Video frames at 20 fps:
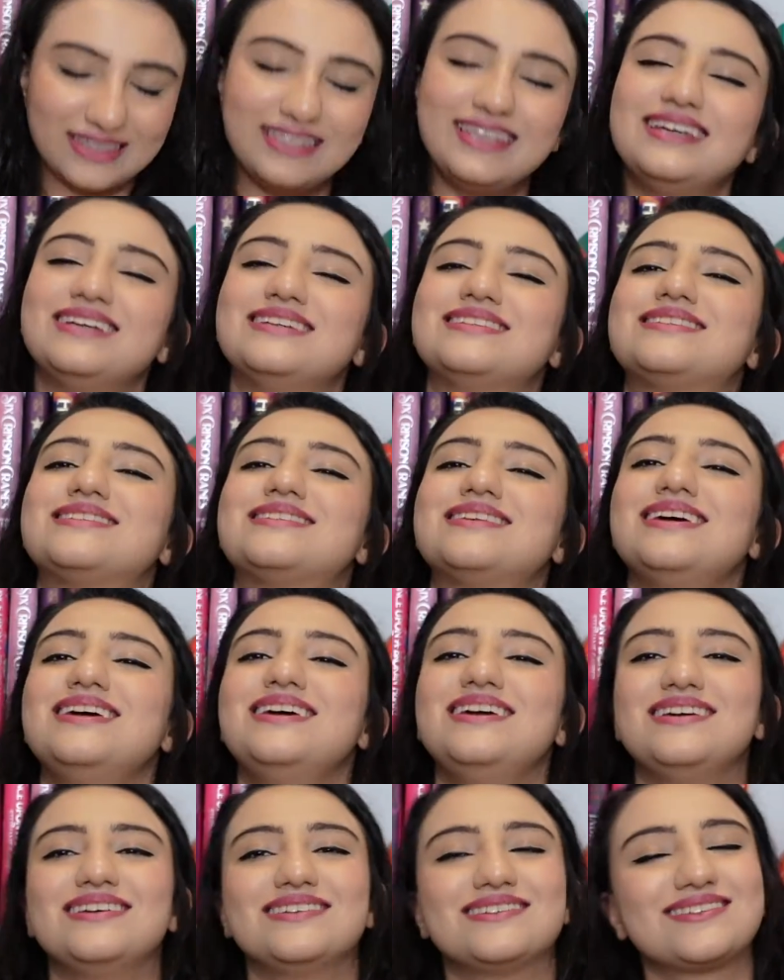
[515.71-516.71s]
This
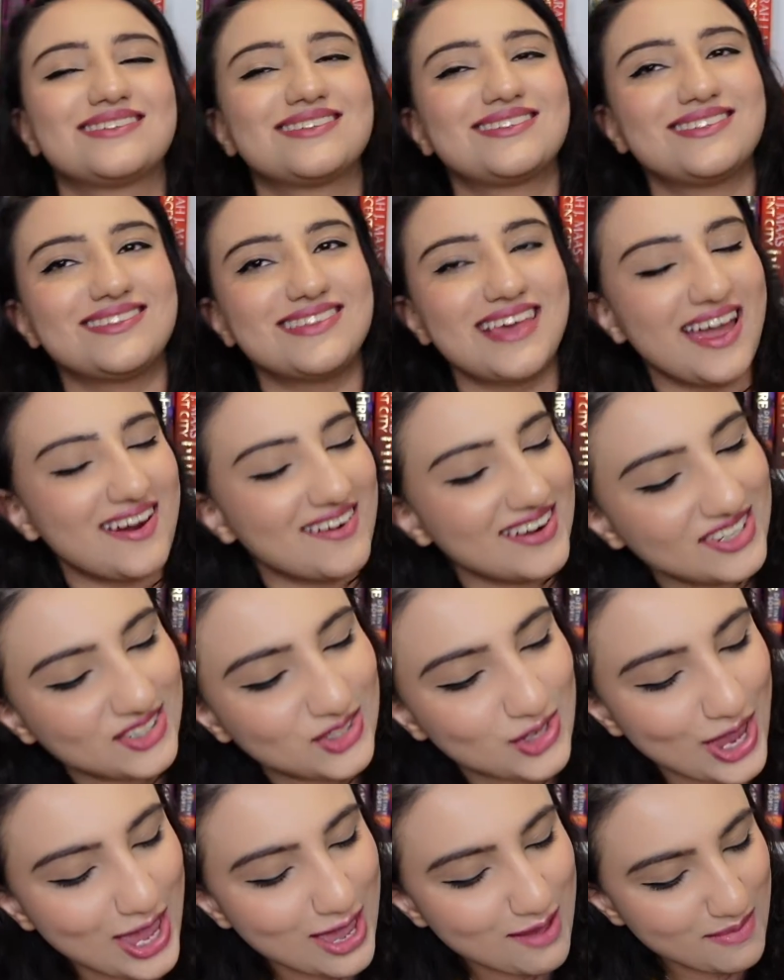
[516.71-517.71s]
is Sarah
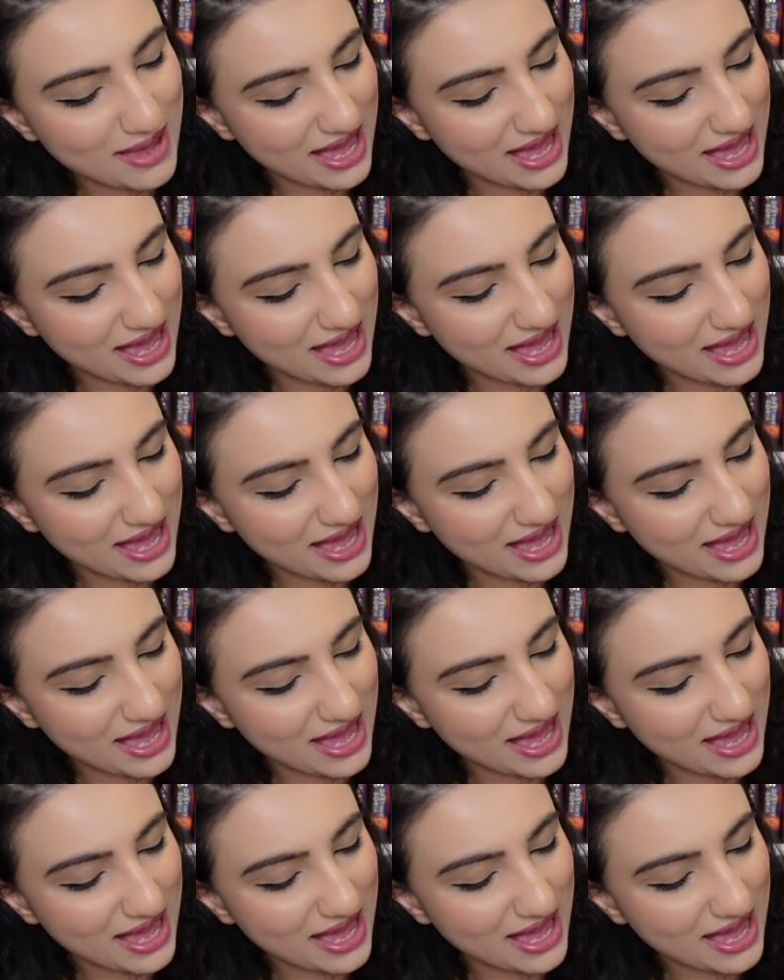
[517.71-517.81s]
J.